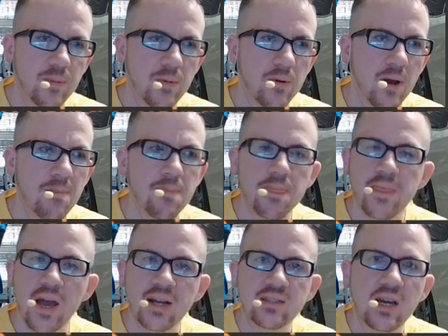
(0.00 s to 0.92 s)
Okay?
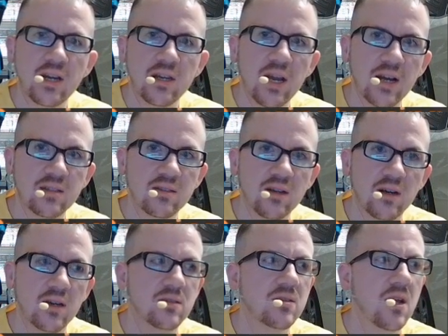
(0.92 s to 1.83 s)
That's how you cast
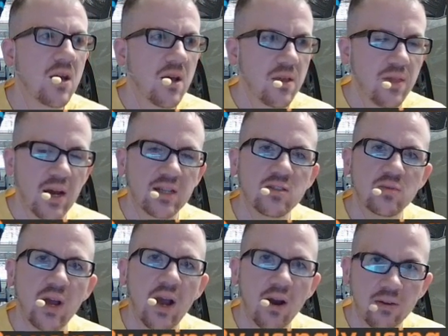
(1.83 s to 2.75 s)
nines. That's
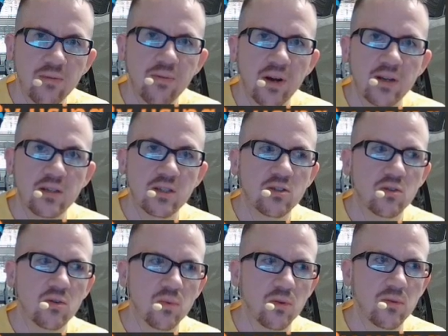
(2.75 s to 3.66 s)
how you find a
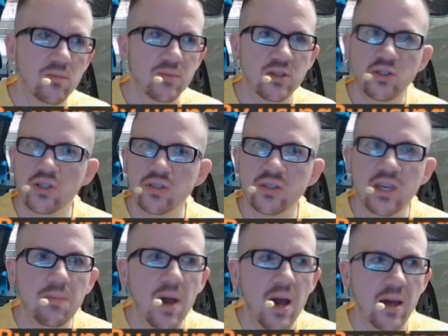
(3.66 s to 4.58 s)
digital root. It's just
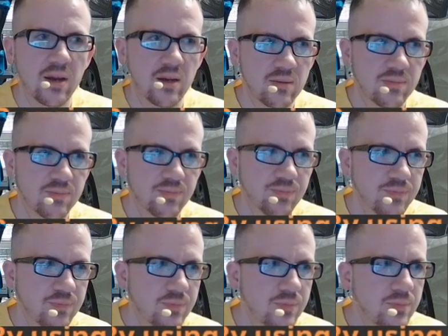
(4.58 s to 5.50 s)
keep adding.
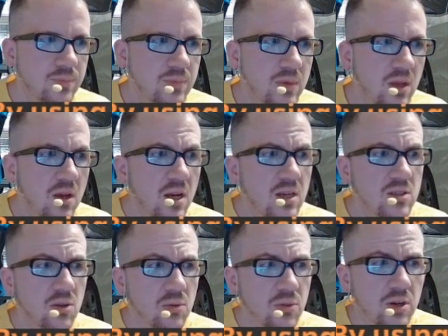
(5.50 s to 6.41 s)

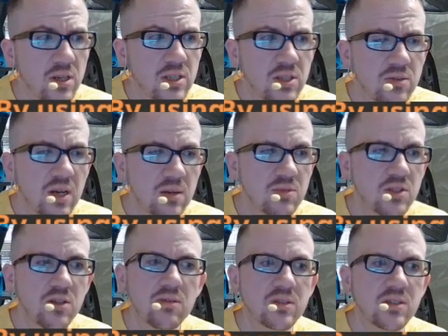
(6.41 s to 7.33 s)
So 32 times
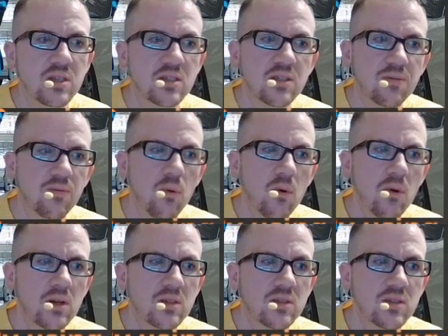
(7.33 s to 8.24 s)
2 is 64,
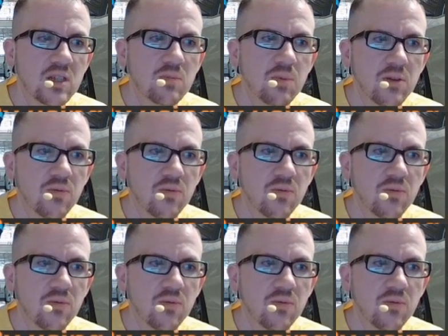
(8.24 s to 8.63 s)
and 6 plus